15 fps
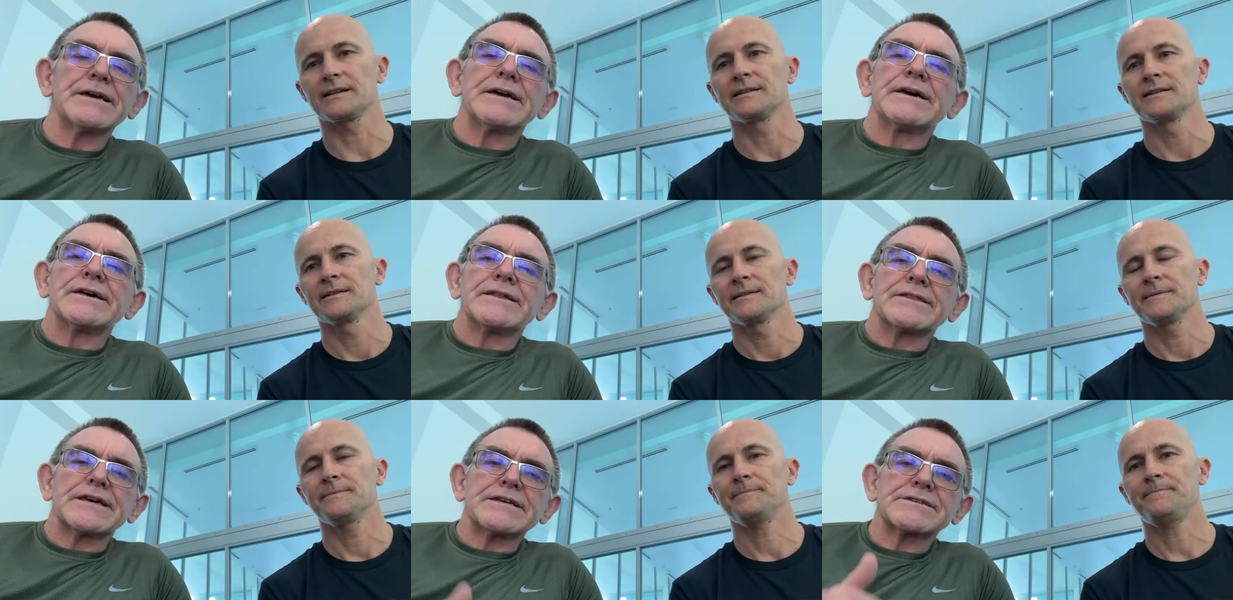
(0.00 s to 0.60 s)

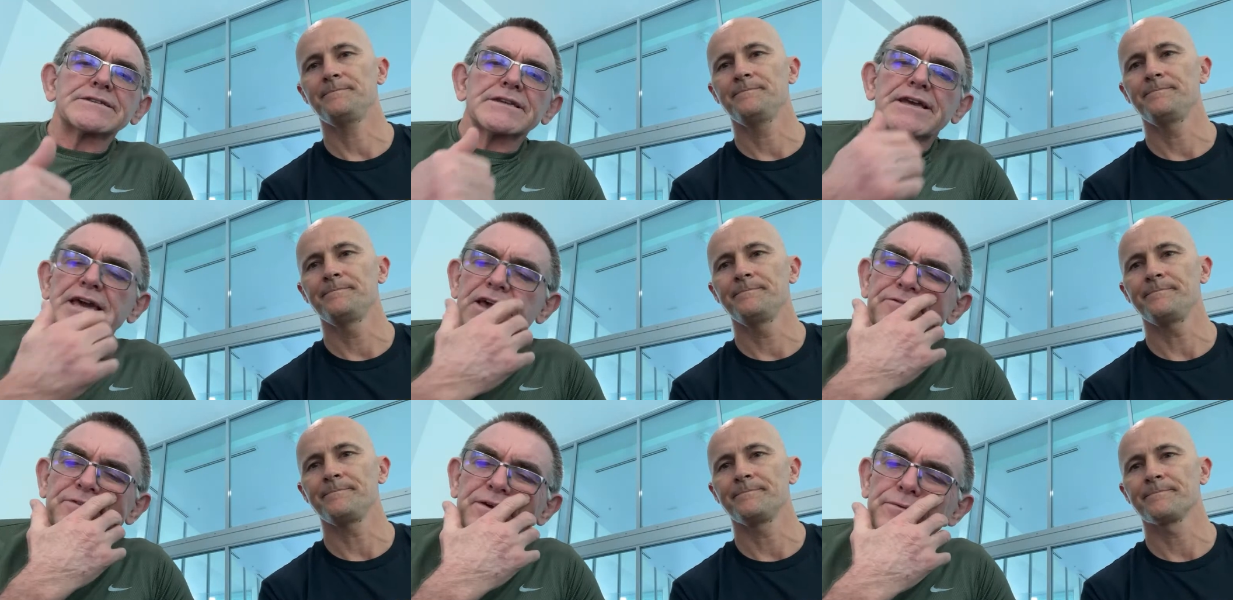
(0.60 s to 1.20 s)
Speaker 1: karate. There's
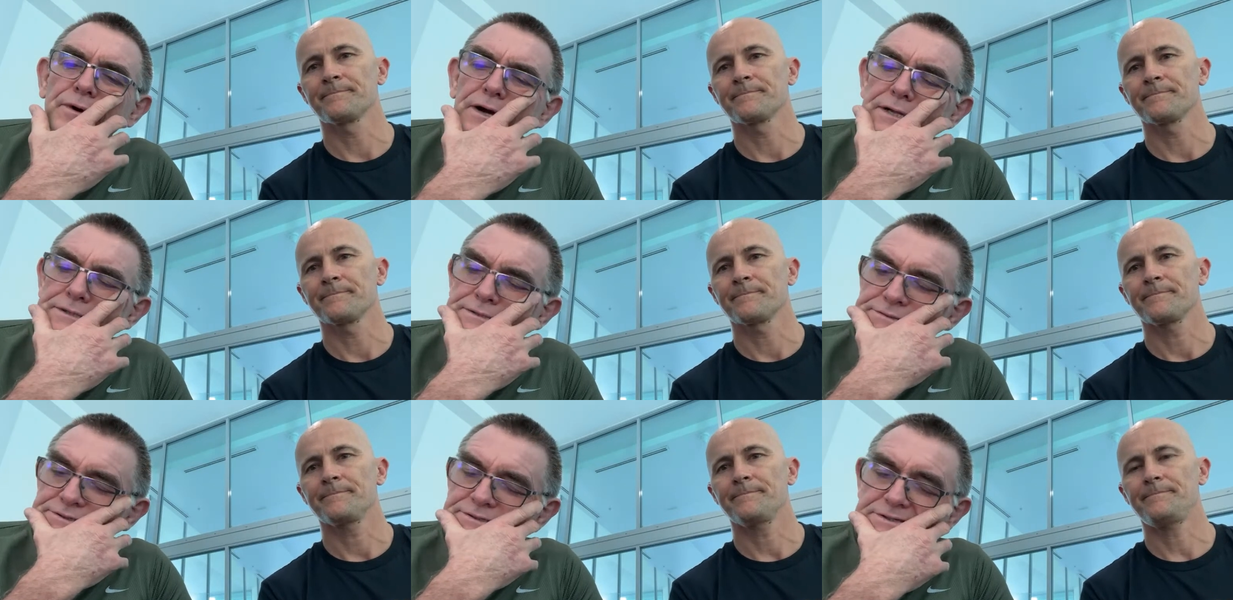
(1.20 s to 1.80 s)

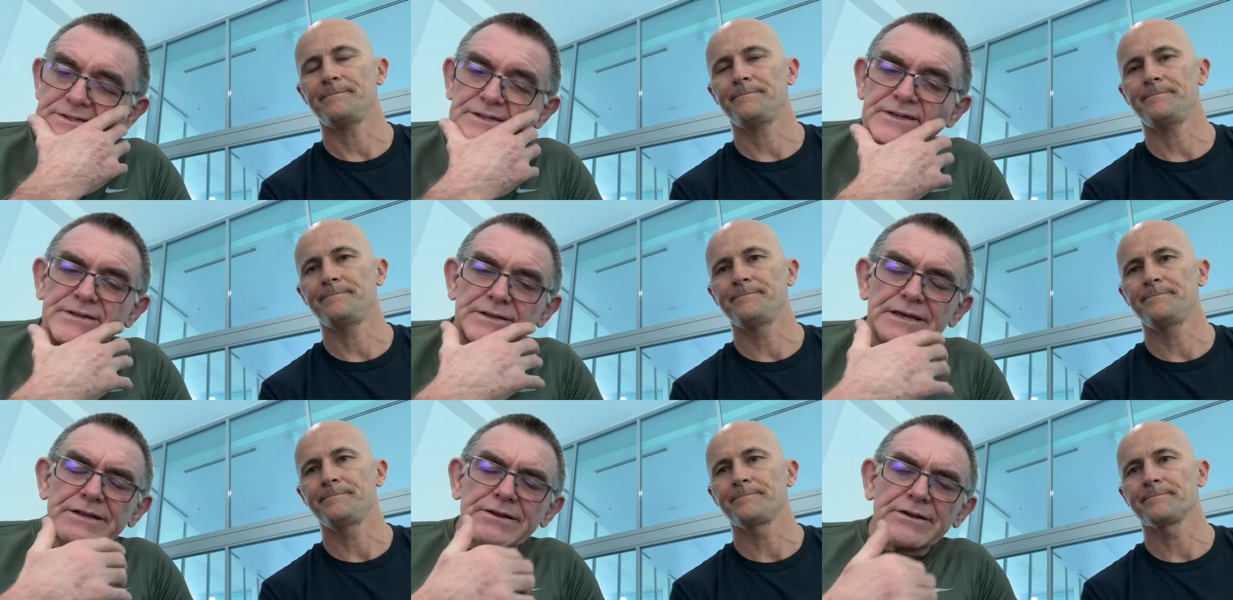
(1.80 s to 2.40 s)
everyone's
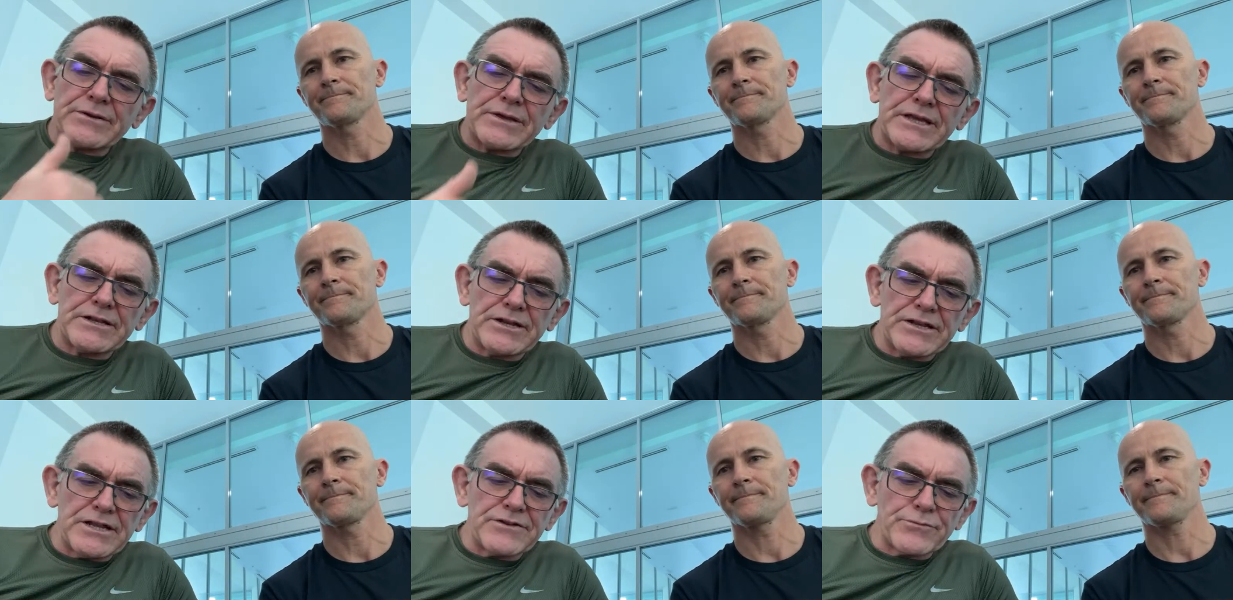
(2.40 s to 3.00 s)
in,
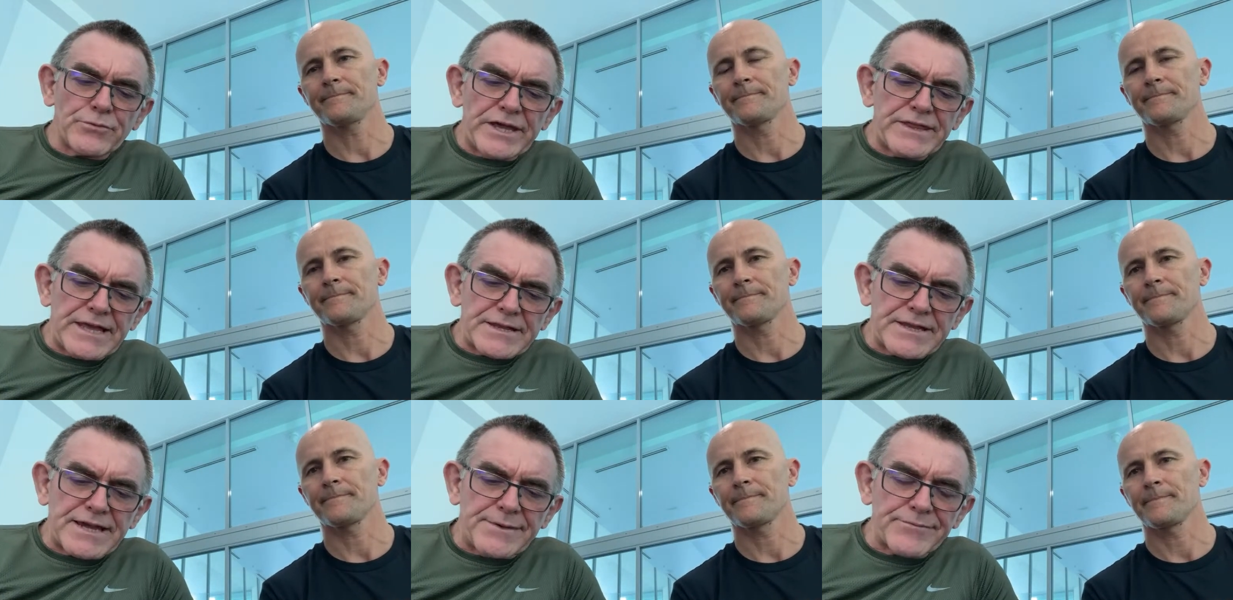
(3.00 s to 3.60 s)
in an in, where
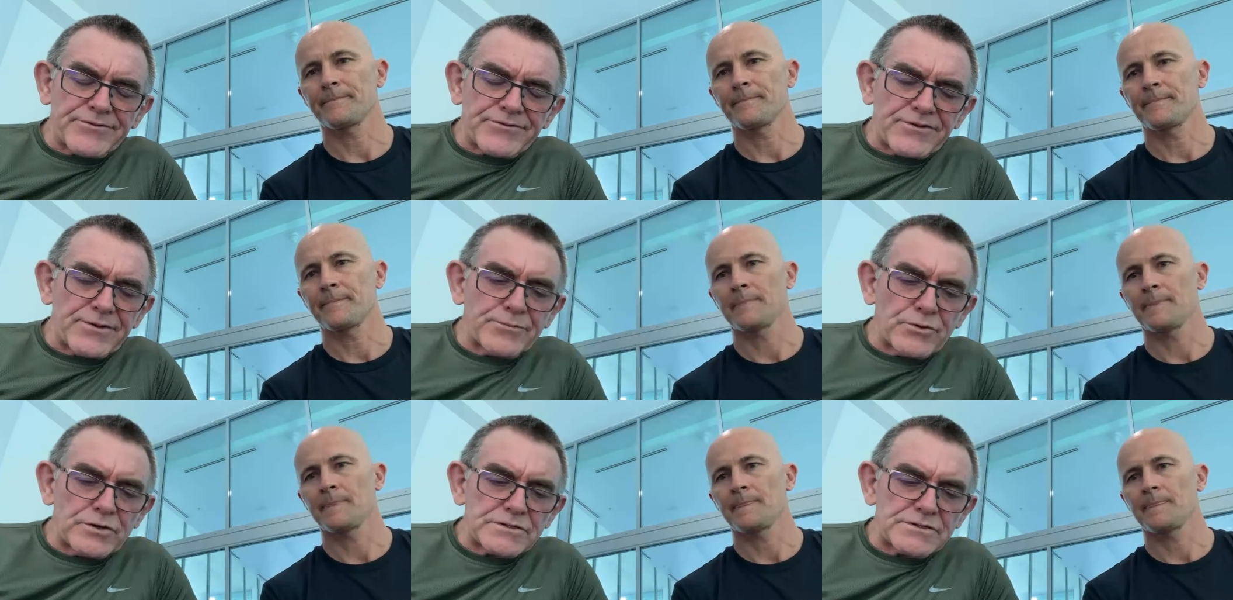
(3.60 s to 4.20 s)
that comes
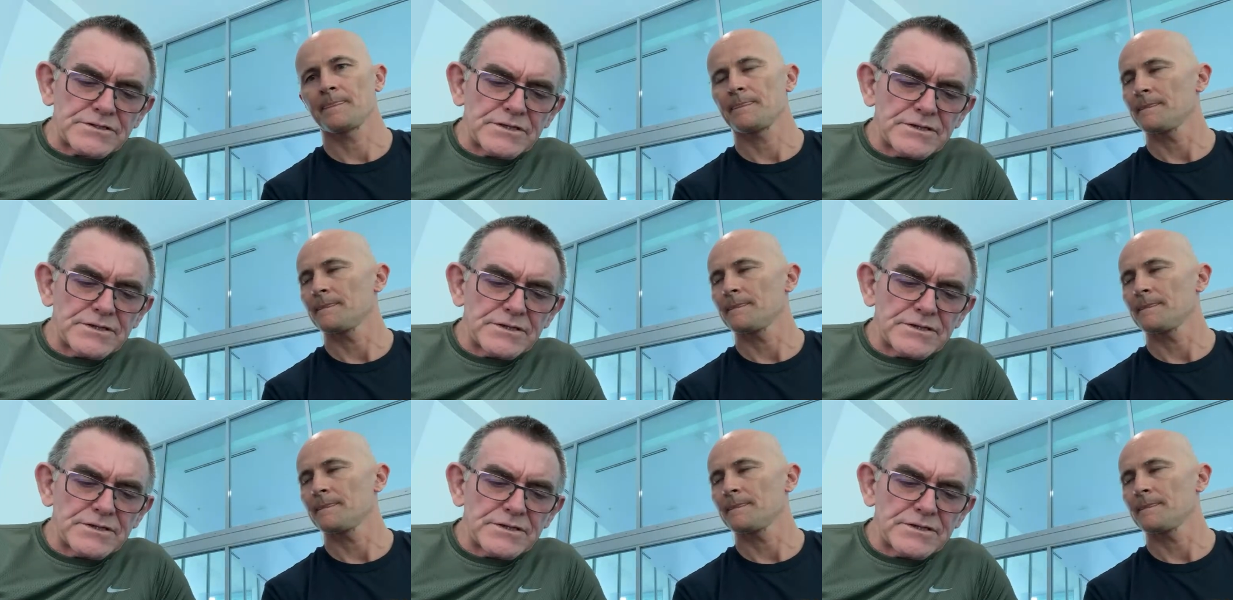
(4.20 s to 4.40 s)
from was